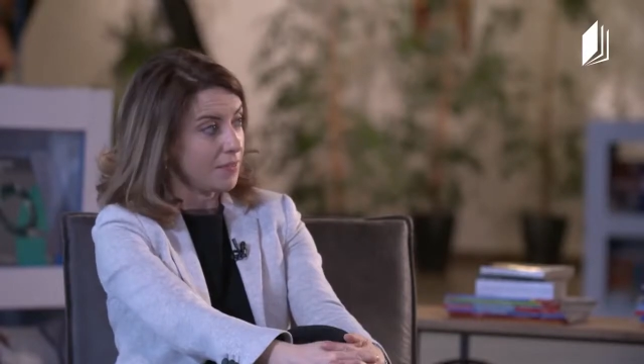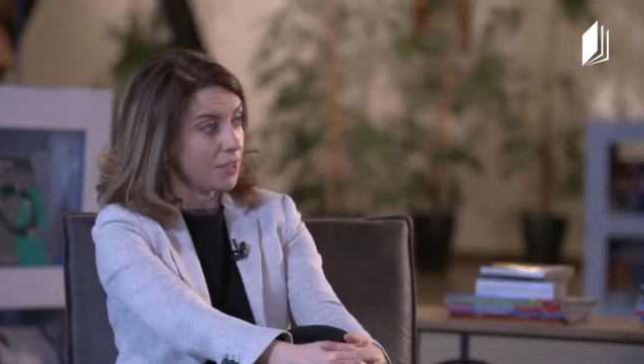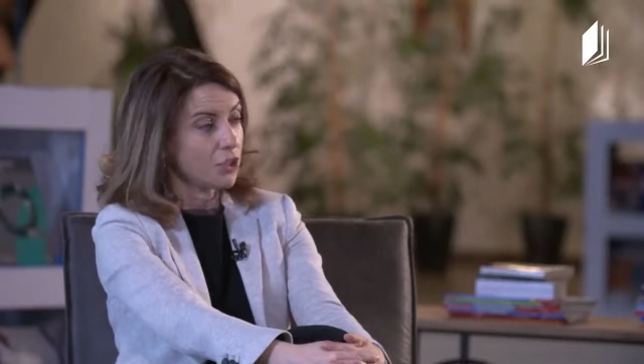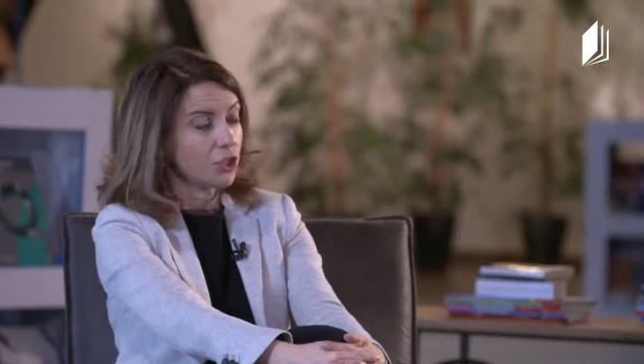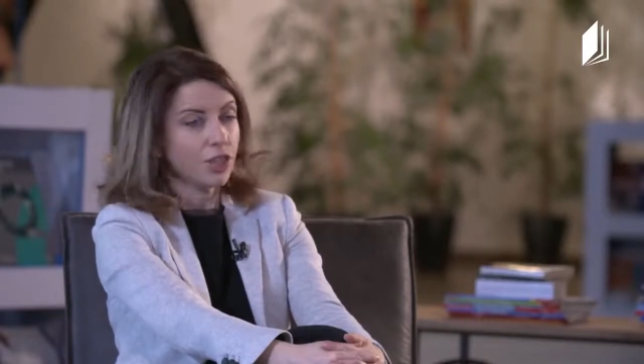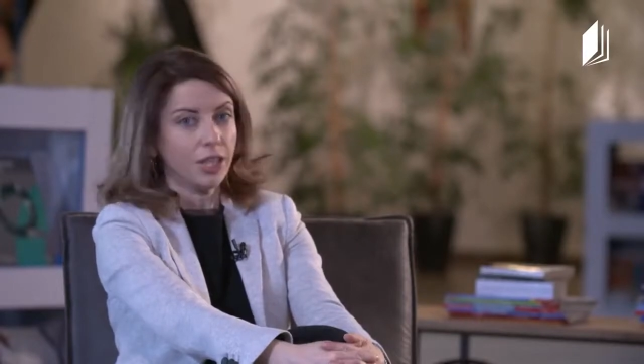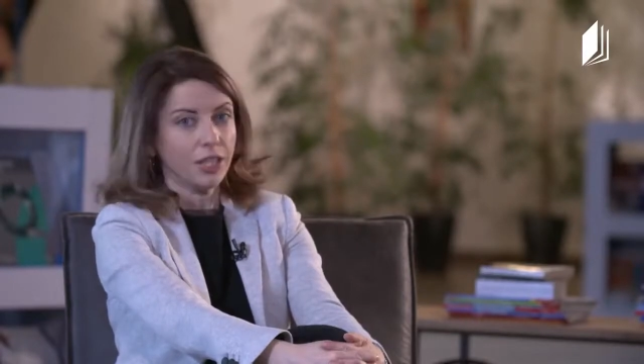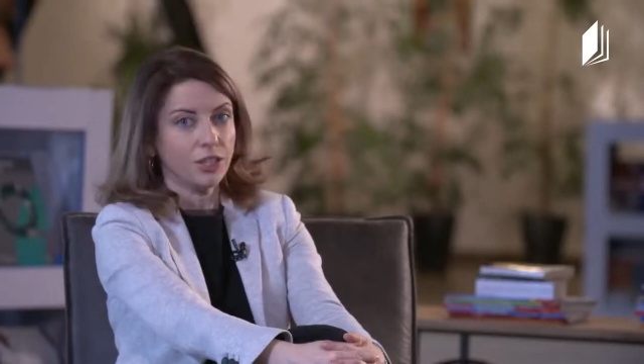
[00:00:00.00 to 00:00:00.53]
the
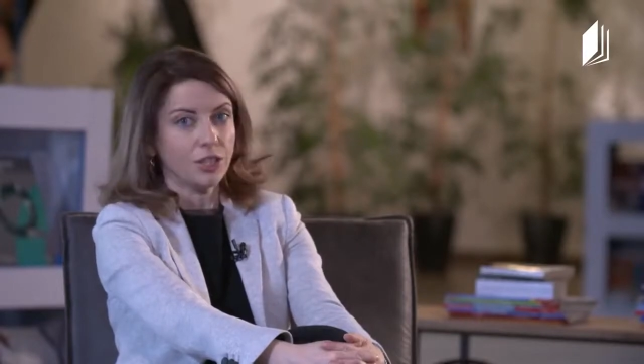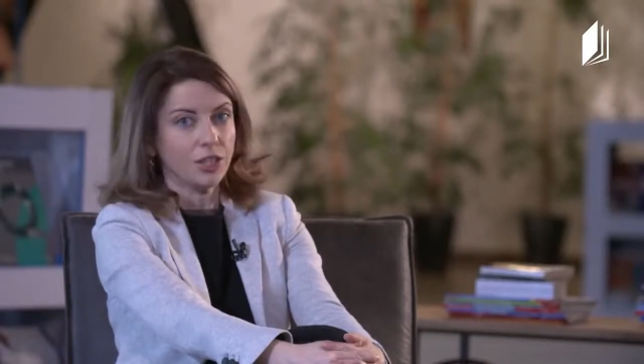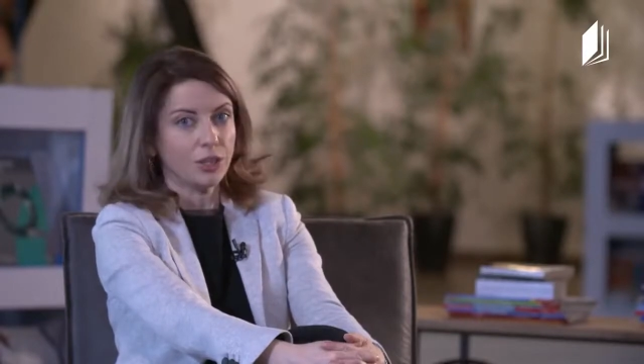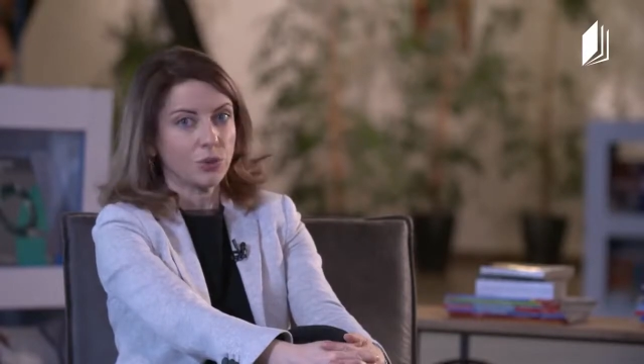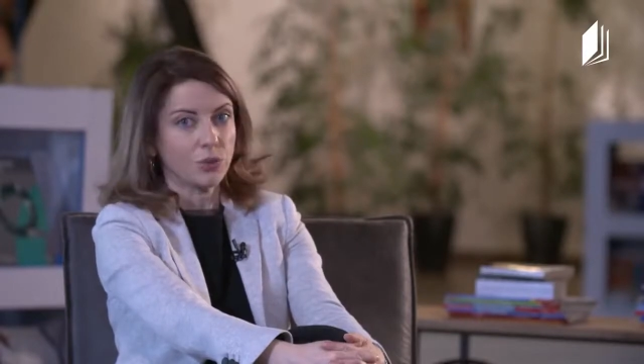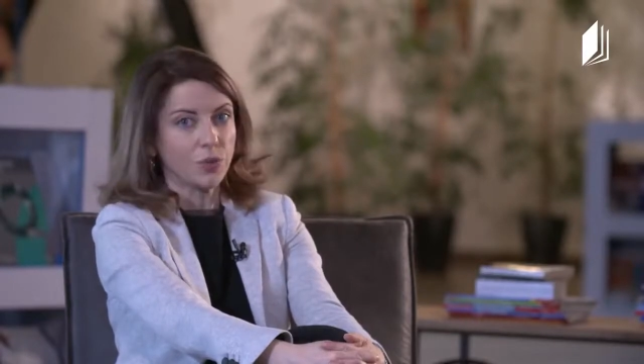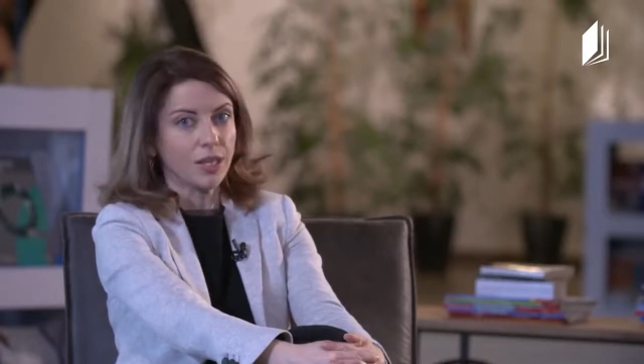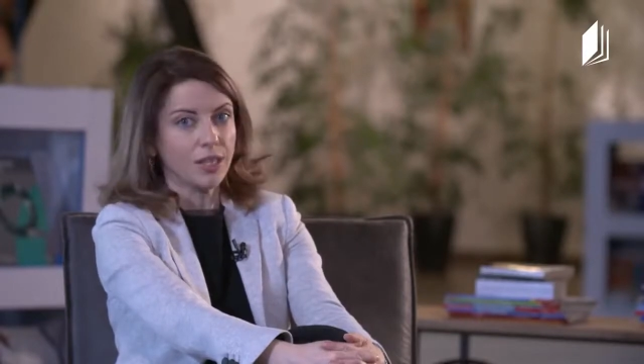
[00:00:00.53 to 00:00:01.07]

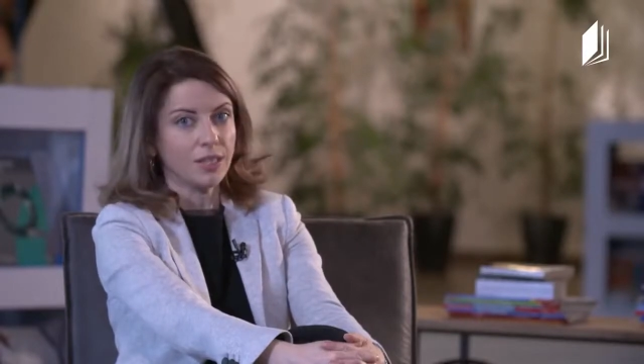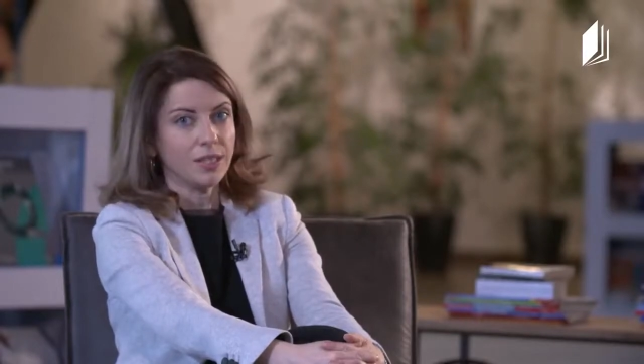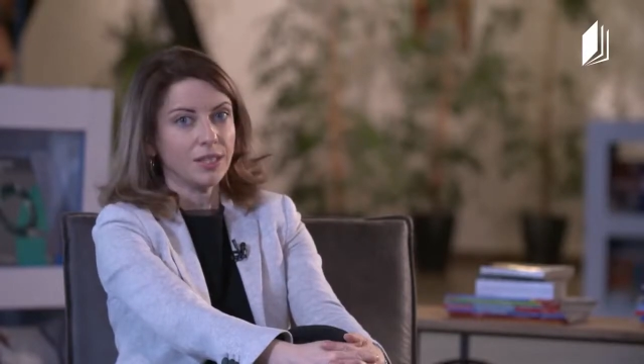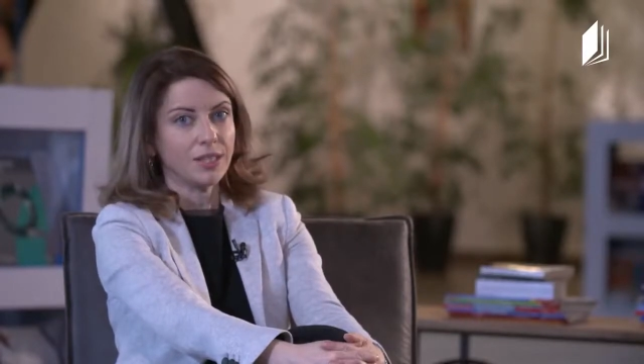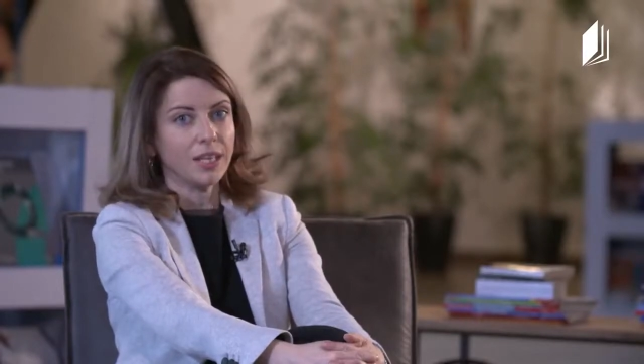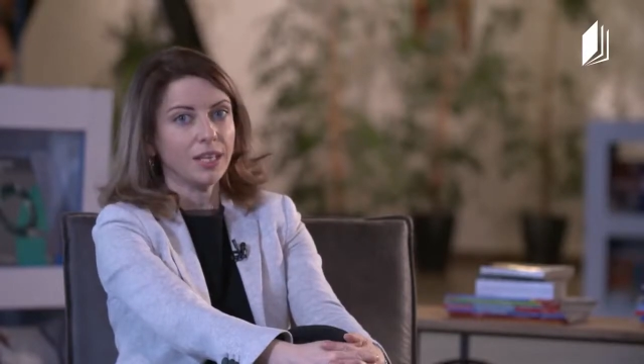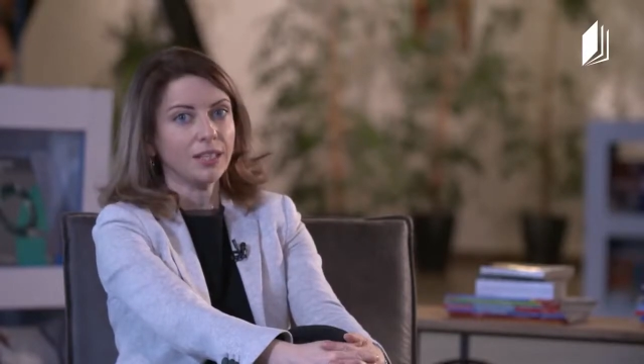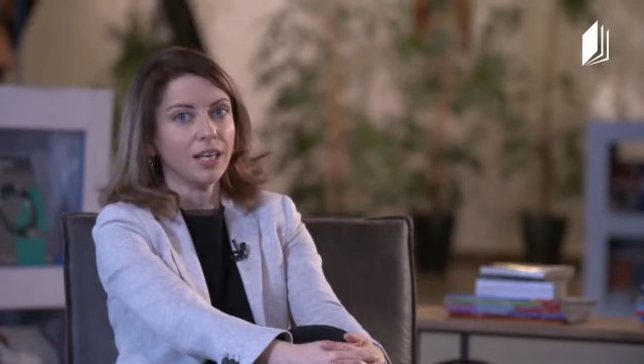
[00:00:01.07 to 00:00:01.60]
changing
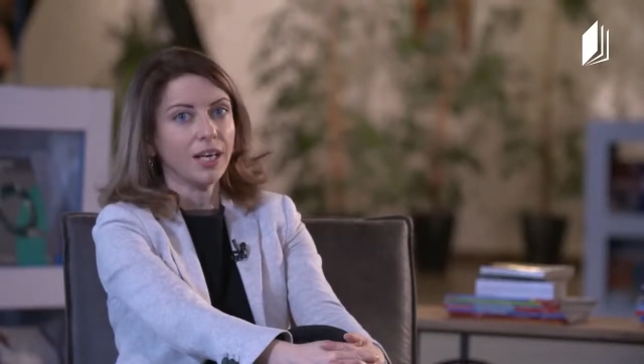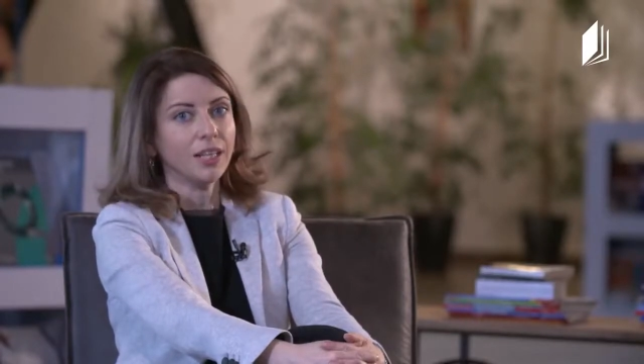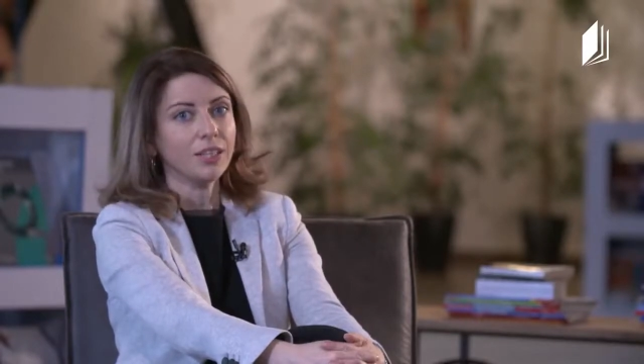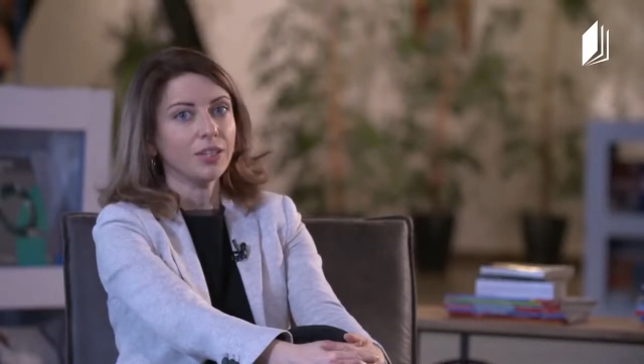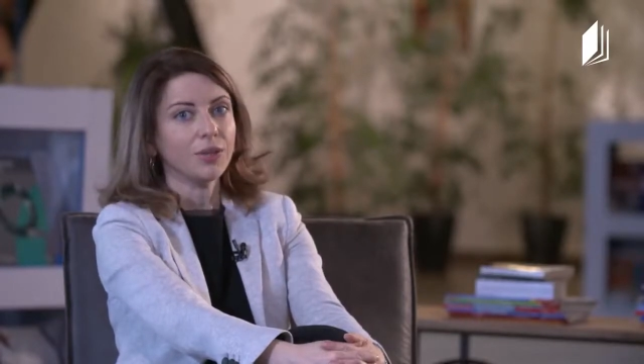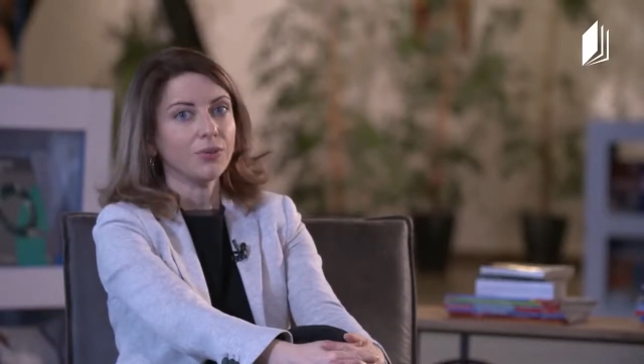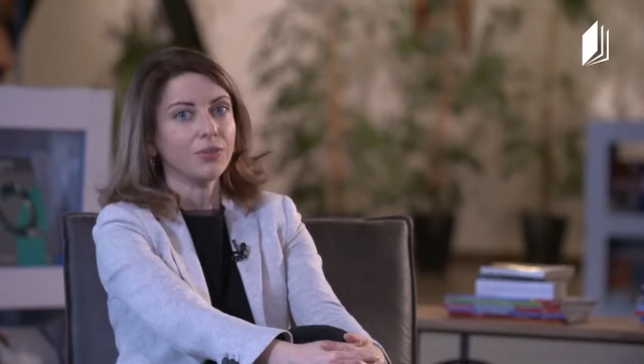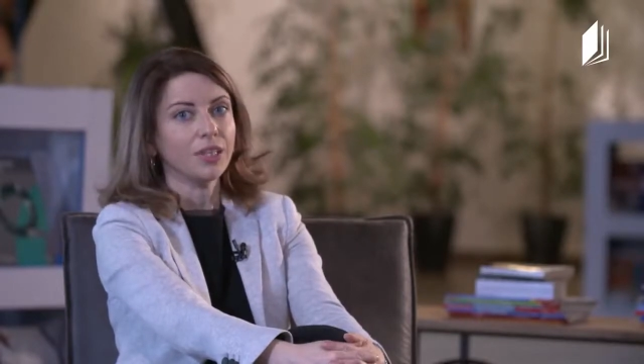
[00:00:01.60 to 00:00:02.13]
trend, and I know